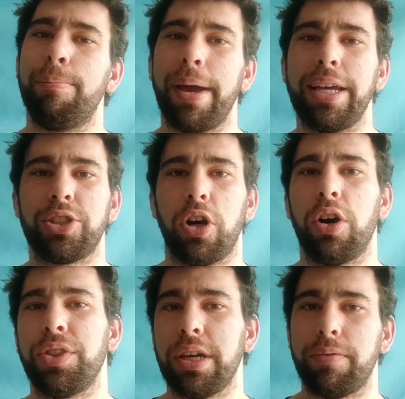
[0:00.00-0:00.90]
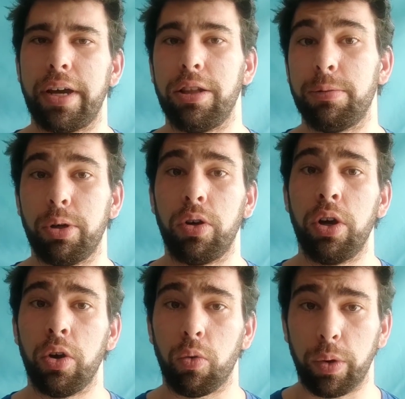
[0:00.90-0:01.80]
based on the available
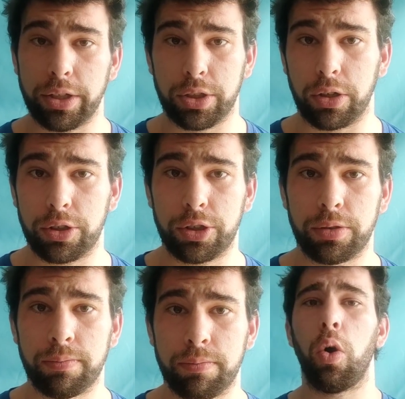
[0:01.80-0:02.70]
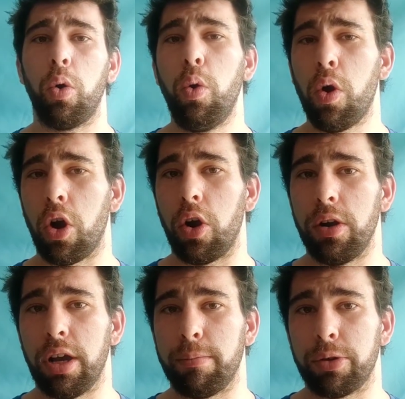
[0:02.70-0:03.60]
research.
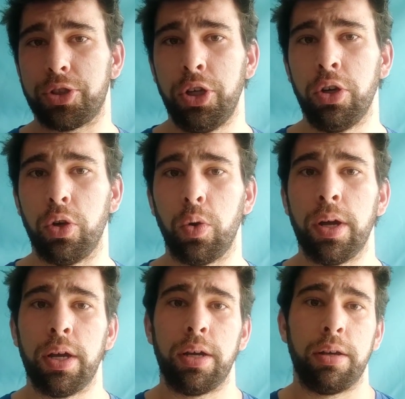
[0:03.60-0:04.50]
Or number two,